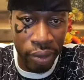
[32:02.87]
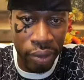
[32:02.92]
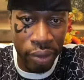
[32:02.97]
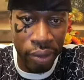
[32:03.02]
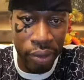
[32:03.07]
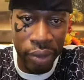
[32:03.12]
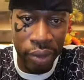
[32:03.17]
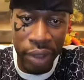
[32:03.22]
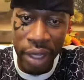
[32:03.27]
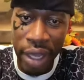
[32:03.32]

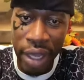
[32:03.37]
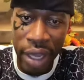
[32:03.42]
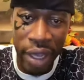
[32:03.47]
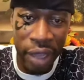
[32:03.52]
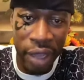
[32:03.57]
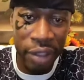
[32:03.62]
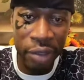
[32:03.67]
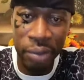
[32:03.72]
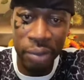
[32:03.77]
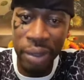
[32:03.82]
Yeah, I just
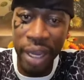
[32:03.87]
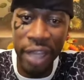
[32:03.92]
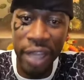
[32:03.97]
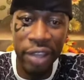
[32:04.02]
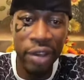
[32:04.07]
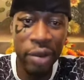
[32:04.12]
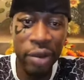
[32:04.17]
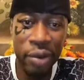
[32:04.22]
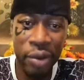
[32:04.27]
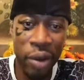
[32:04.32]
be like, yo,
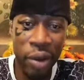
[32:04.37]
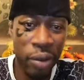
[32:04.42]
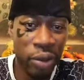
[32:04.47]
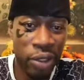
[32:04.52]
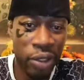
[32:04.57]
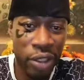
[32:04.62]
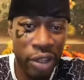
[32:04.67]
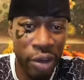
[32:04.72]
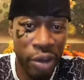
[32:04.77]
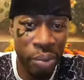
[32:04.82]
go to your
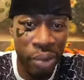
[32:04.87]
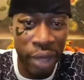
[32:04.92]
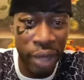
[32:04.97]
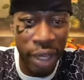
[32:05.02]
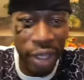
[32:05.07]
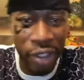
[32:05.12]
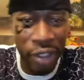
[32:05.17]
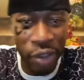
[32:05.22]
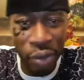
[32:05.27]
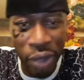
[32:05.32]
page
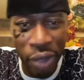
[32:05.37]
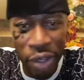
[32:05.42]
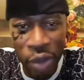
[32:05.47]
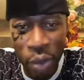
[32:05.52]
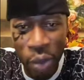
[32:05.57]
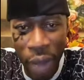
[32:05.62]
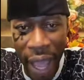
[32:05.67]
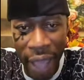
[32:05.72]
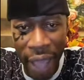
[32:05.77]
where you at.